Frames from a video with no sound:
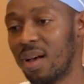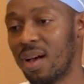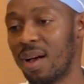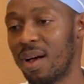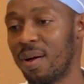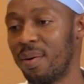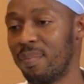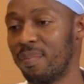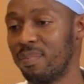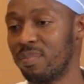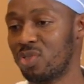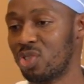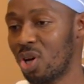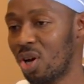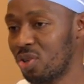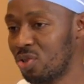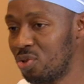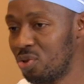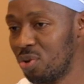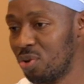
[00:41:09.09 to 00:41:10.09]
um,
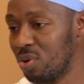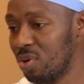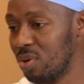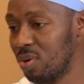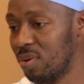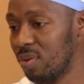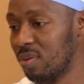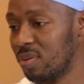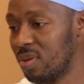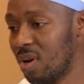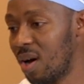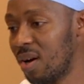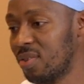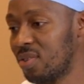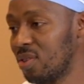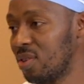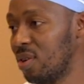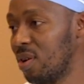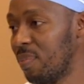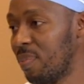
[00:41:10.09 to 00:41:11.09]
talk to your
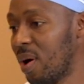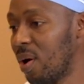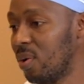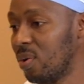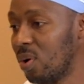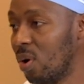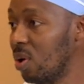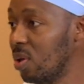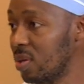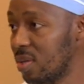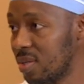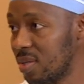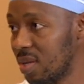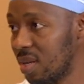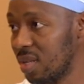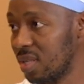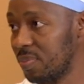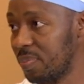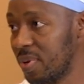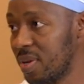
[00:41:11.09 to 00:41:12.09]
doctor about all these
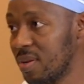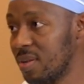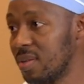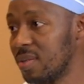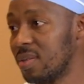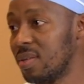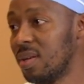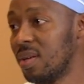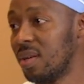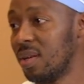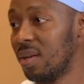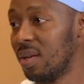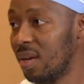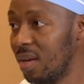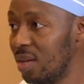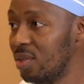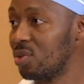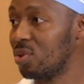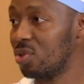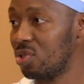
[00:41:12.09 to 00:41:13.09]
things because
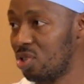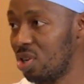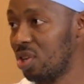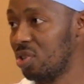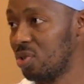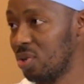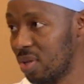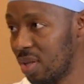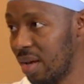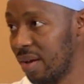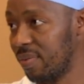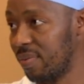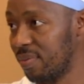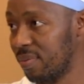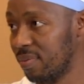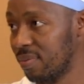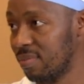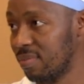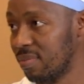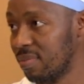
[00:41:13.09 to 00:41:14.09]
it could change your life.
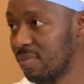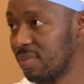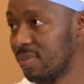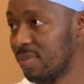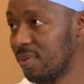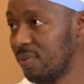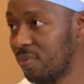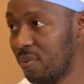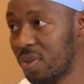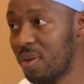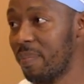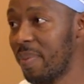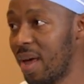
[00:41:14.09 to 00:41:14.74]
Yes. For the